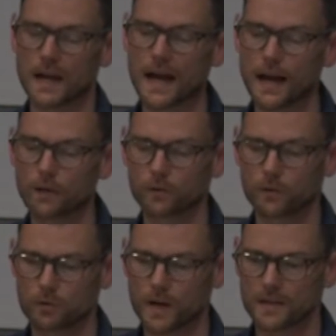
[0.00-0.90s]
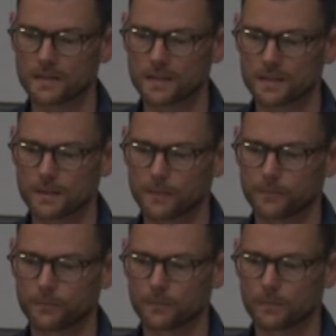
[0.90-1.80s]
after the crisis.
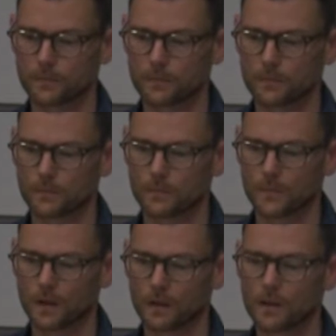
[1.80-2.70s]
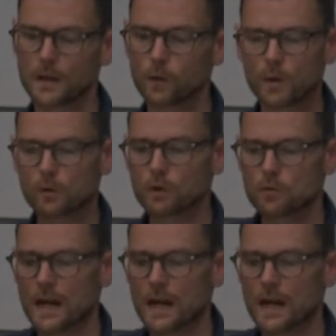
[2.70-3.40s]
The neoliberal